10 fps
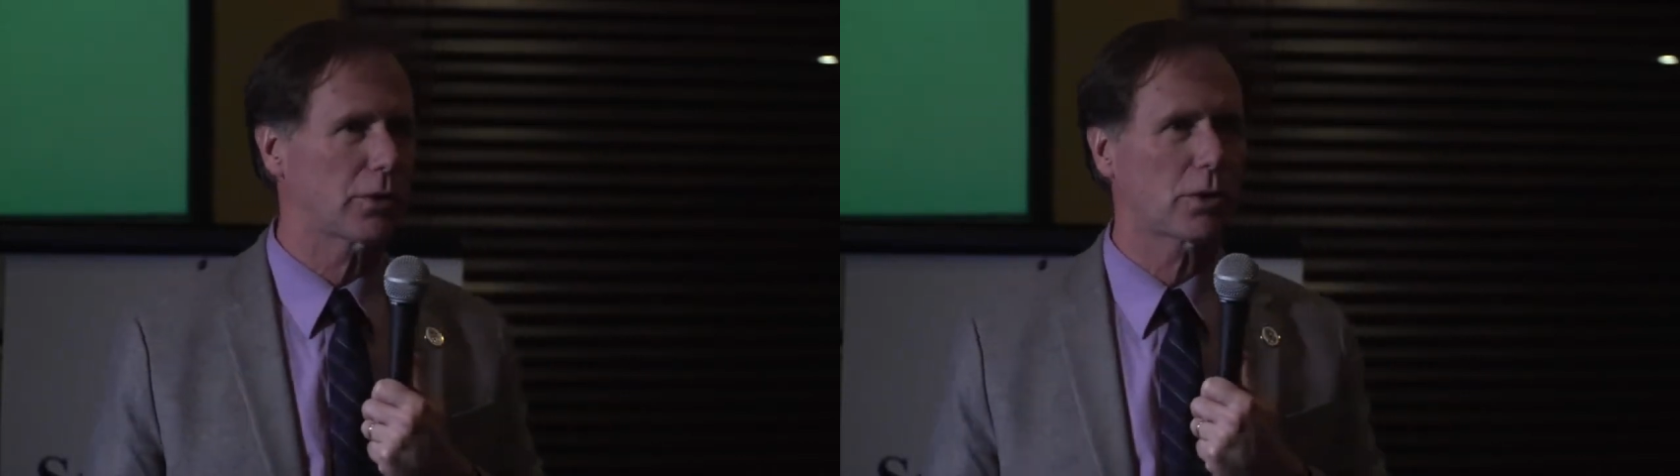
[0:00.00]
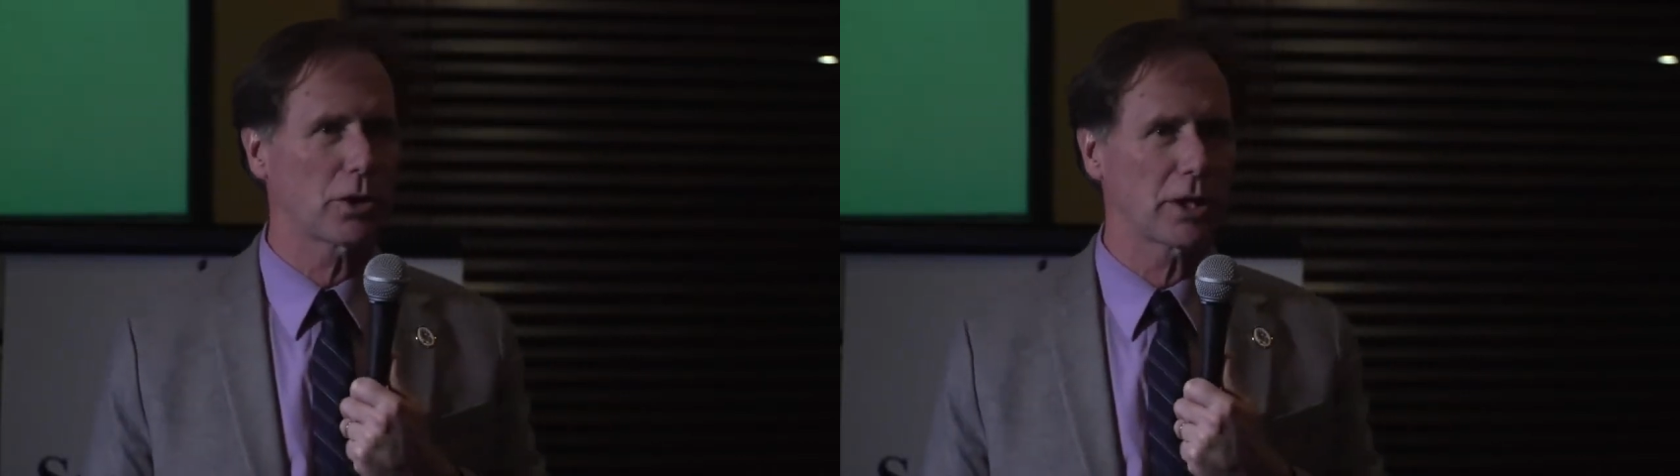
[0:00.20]

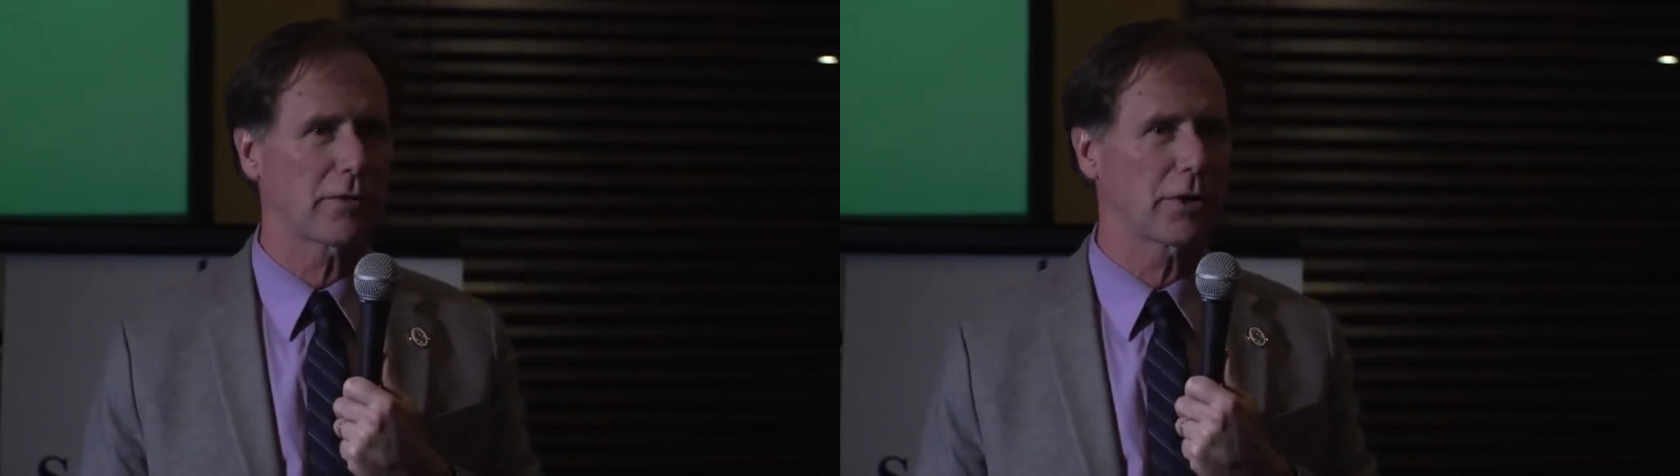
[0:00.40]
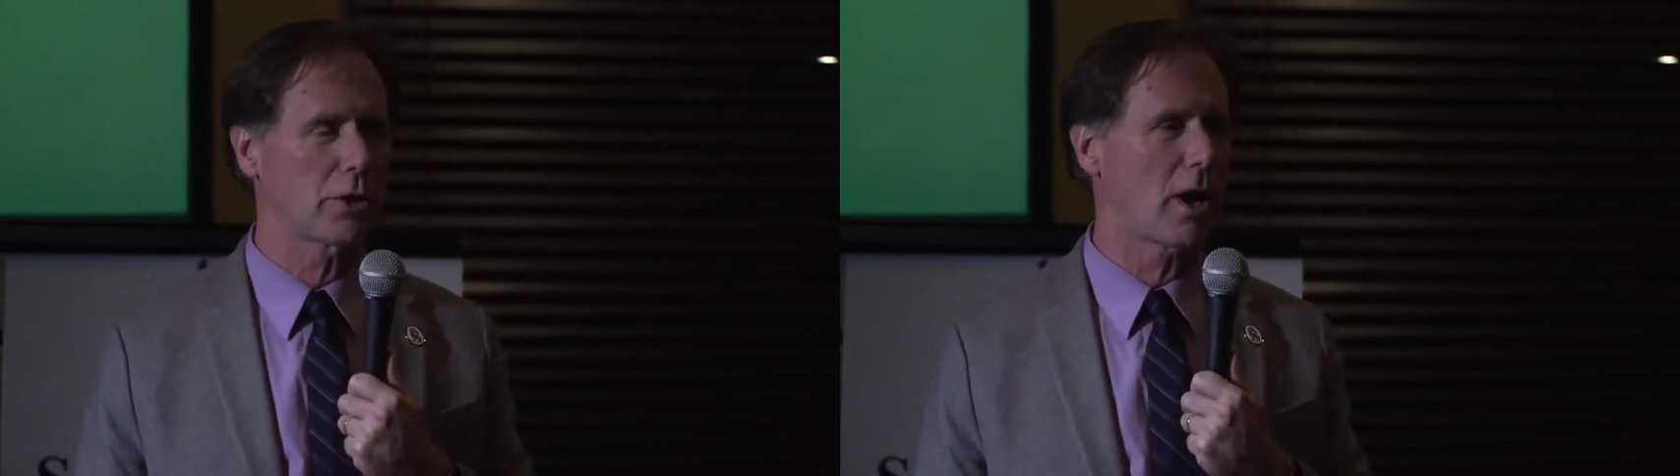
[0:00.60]
recruiting
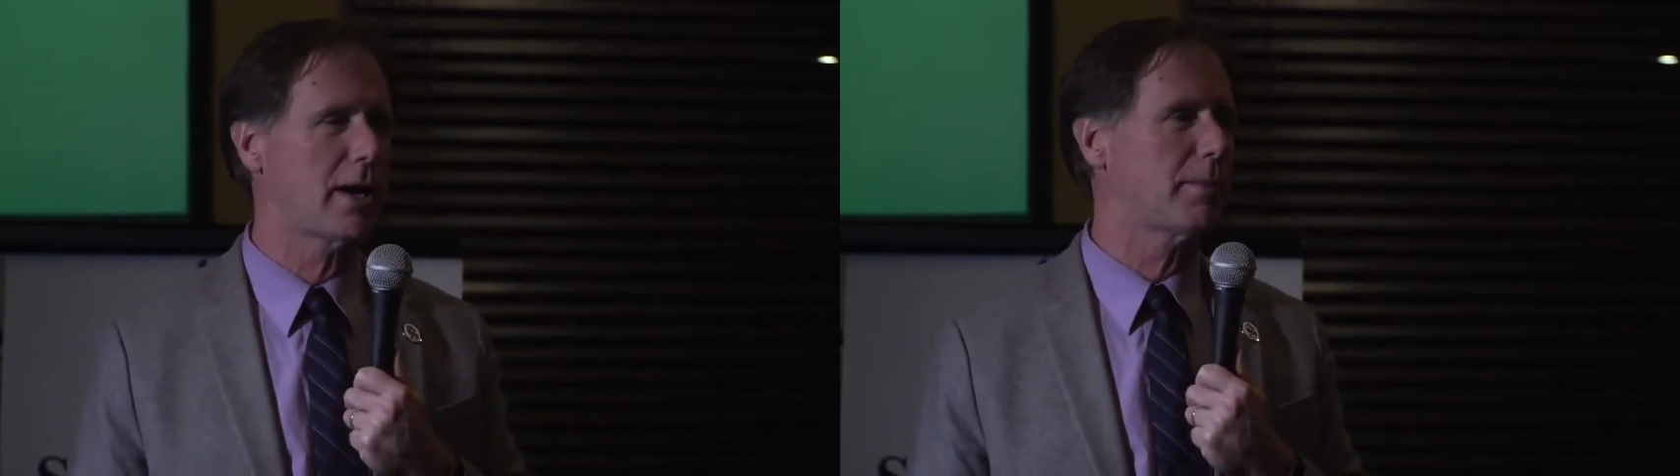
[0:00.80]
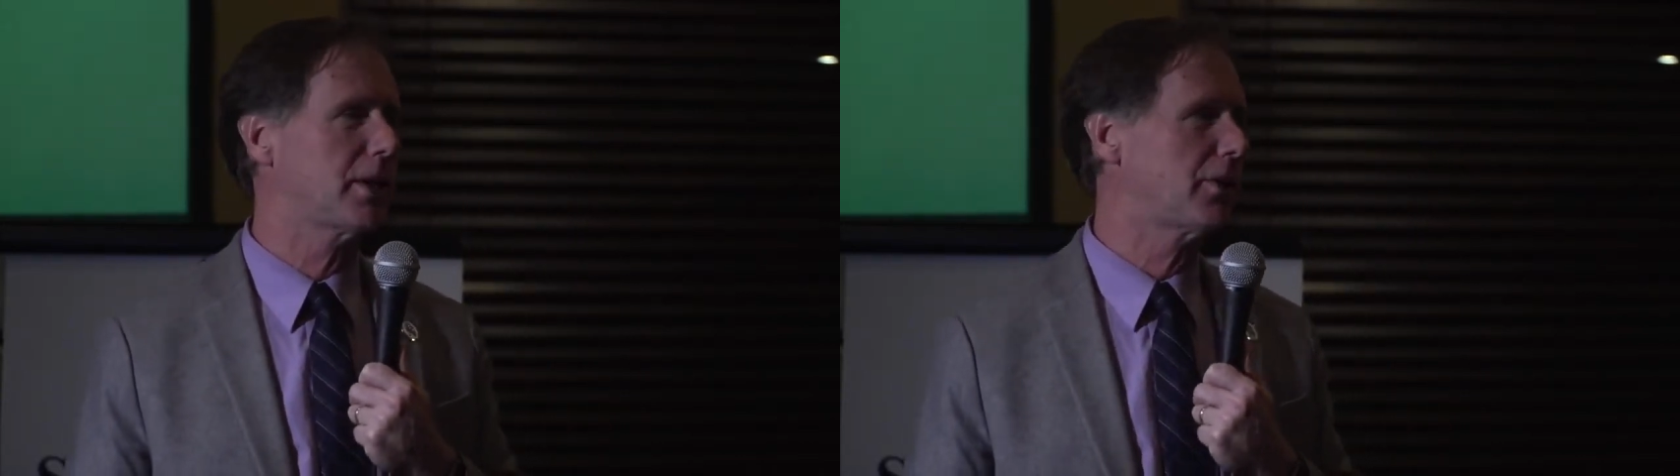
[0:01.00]
for a new
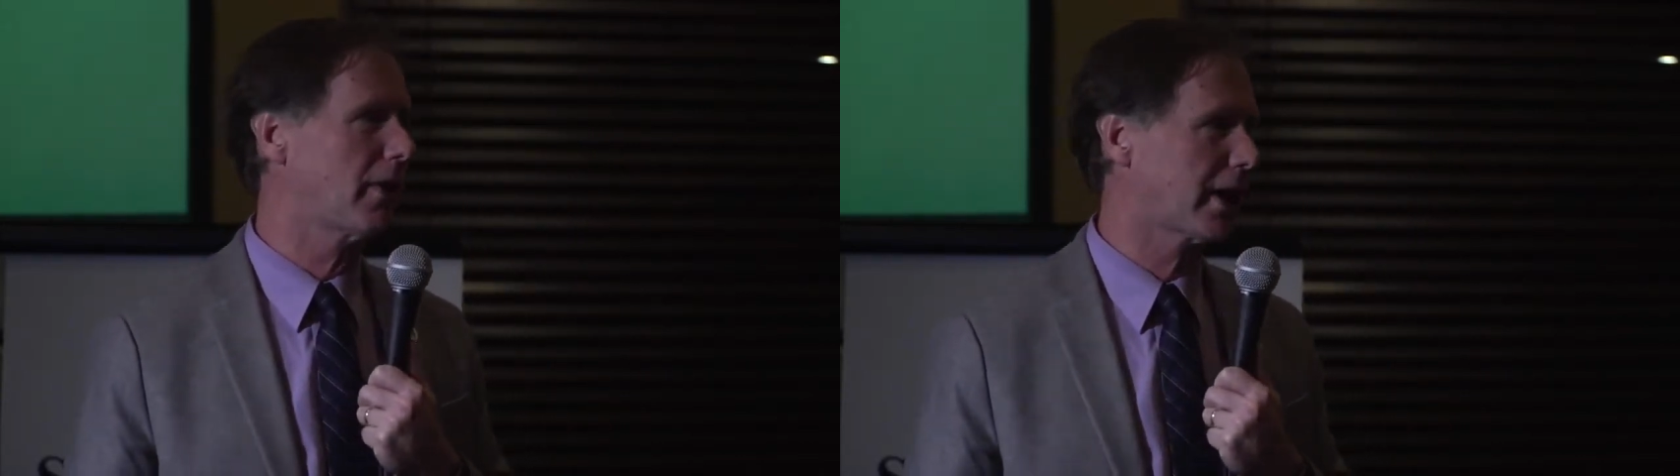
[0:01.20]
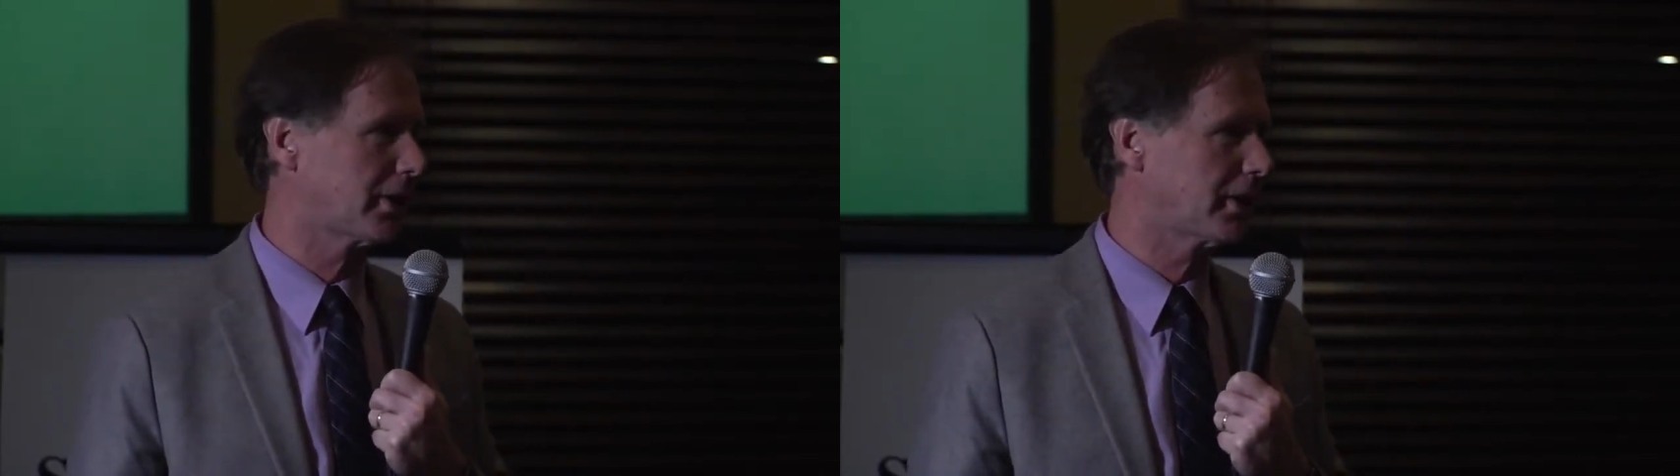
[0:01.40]
IMP
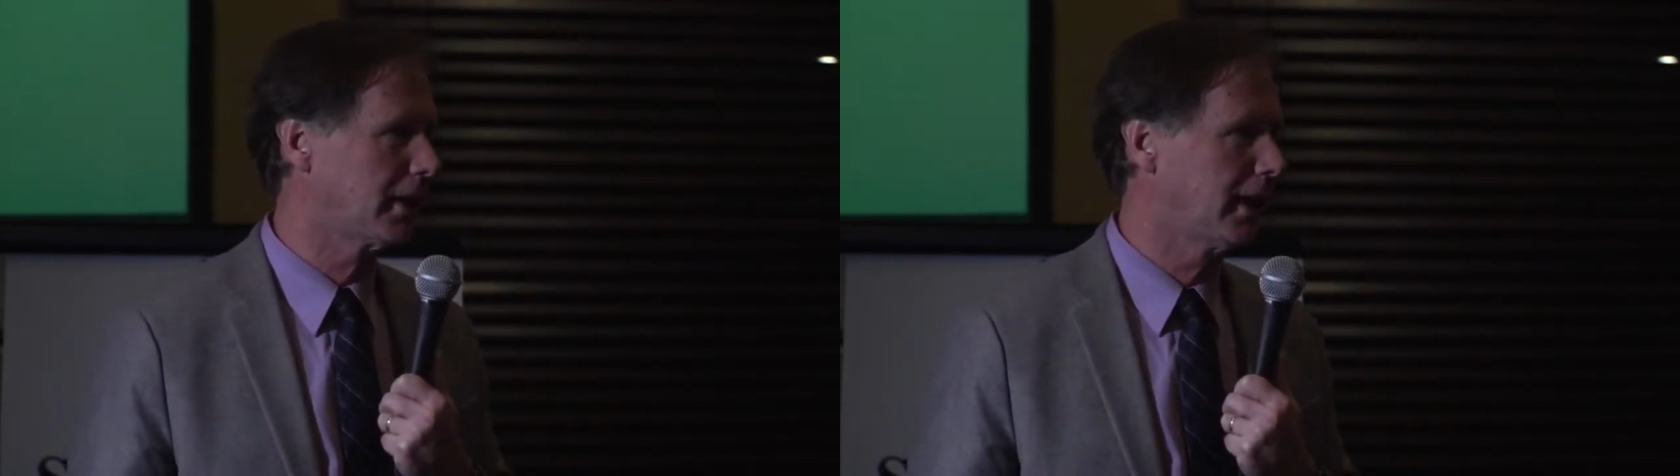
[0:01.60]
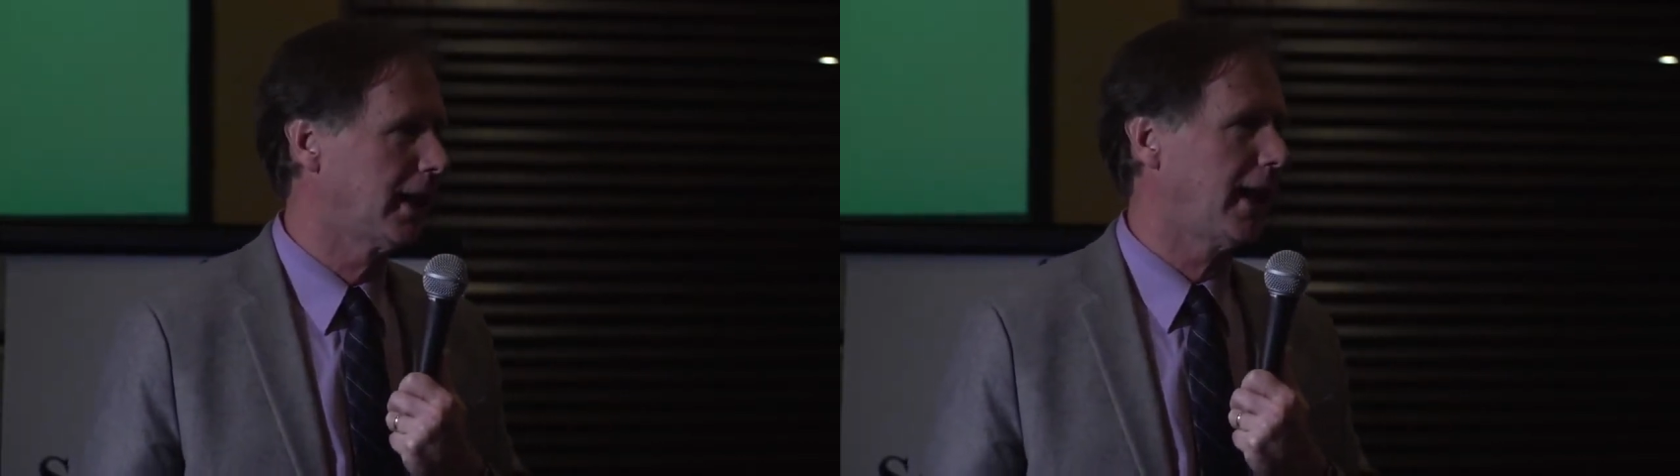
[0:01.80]
director,